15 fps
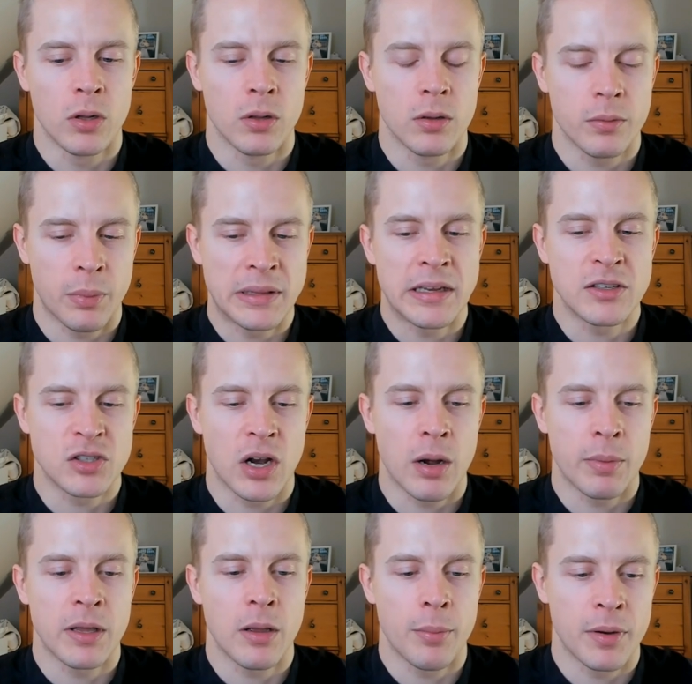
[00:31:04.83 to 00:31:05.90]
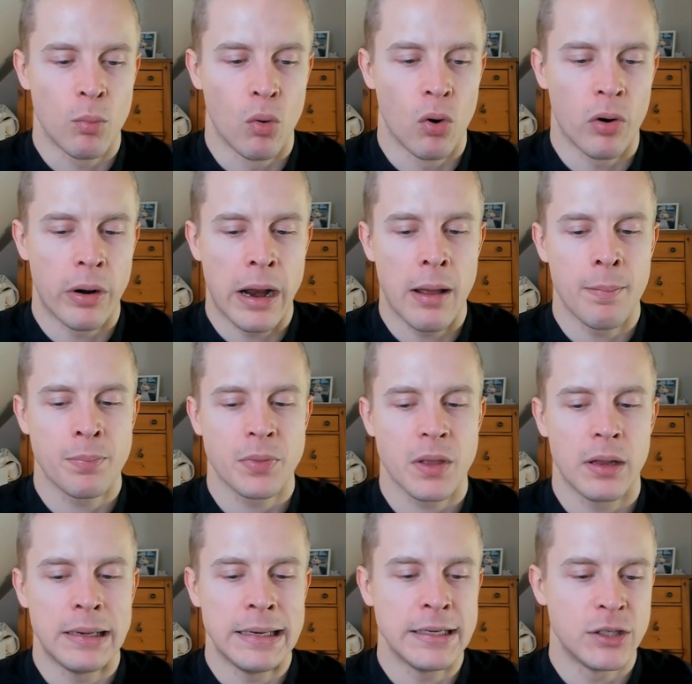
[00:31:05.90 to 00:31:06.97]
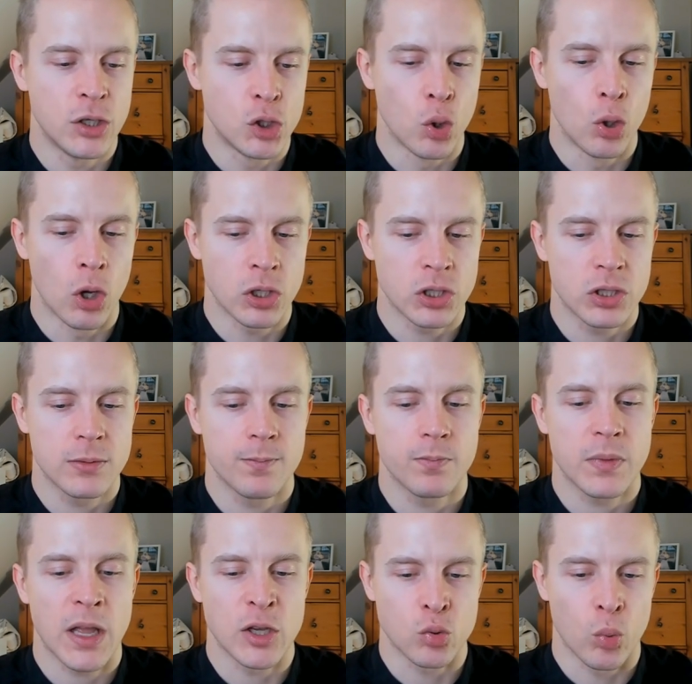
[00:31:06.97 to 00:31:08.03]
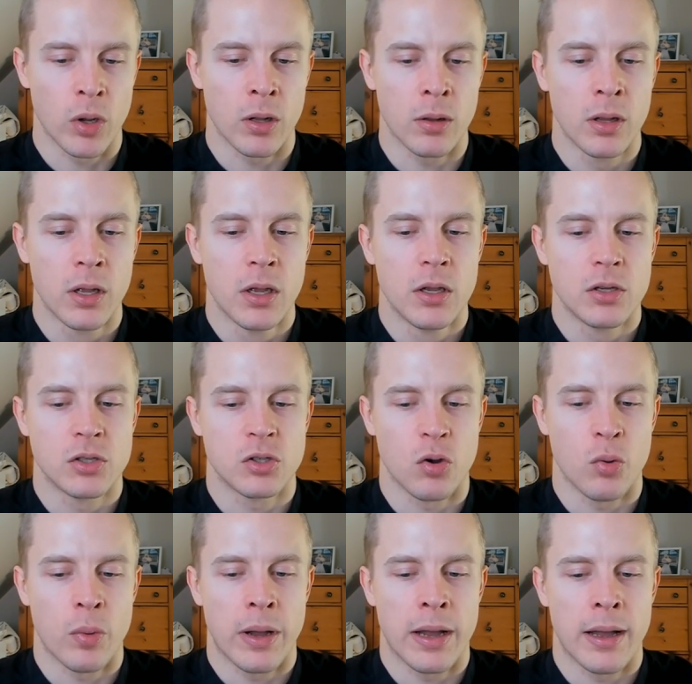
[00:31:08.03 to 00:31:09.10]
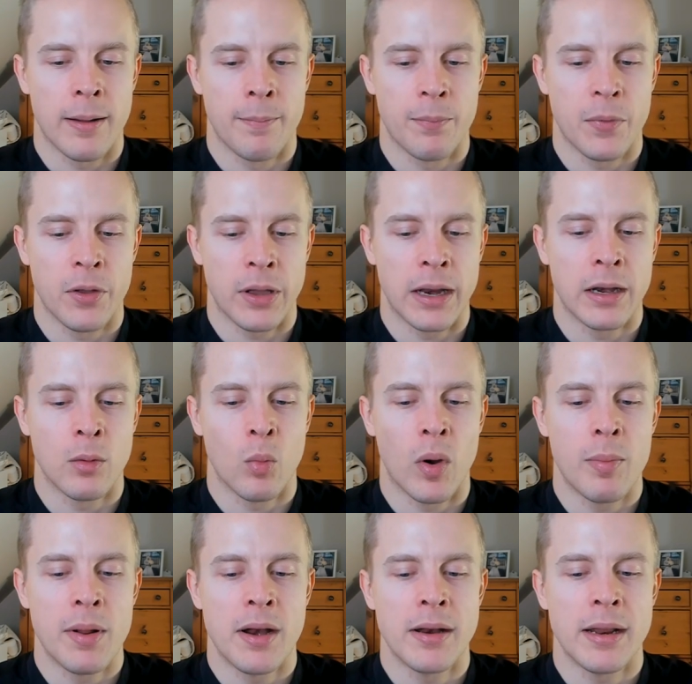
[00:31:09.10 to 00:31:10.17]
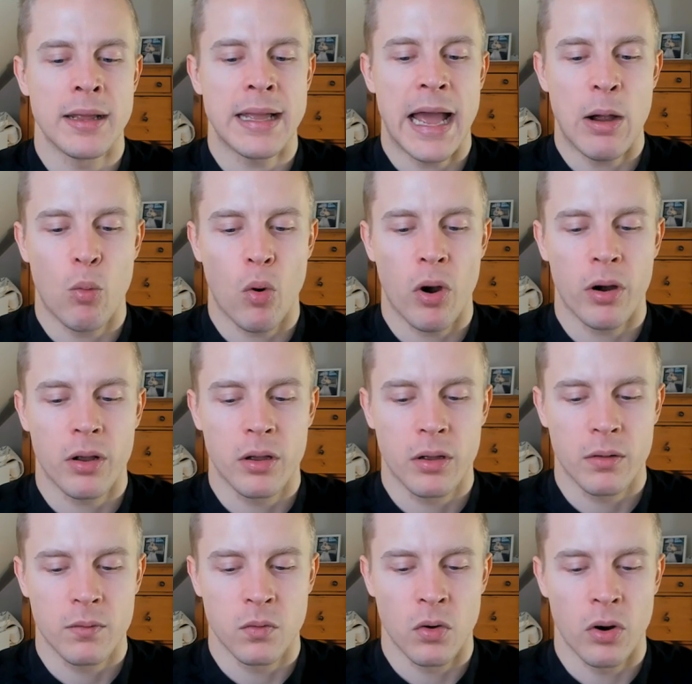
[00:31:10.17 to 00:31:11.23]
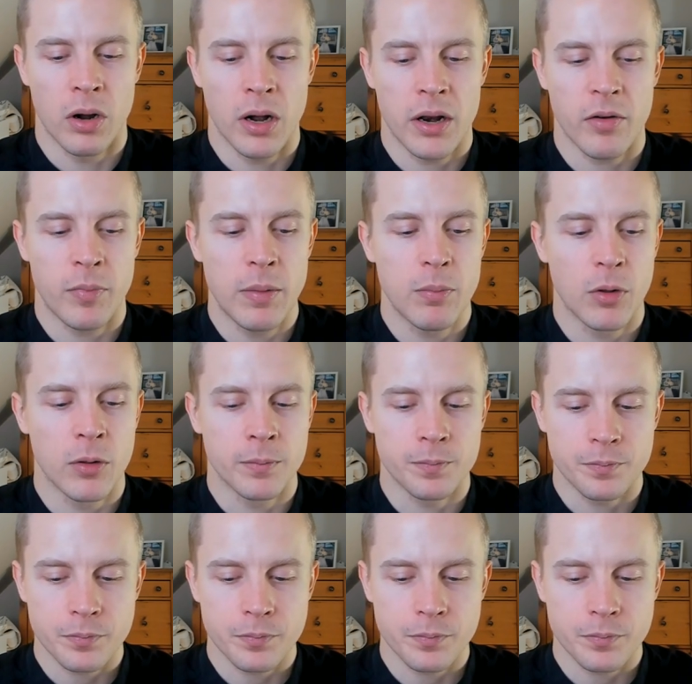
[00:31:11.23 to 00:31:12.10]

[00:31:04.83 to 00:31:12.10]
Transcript: but there's going to be a bit more uh, lean tissue loss as well. So um, again, one meal a day can work for a lot of people.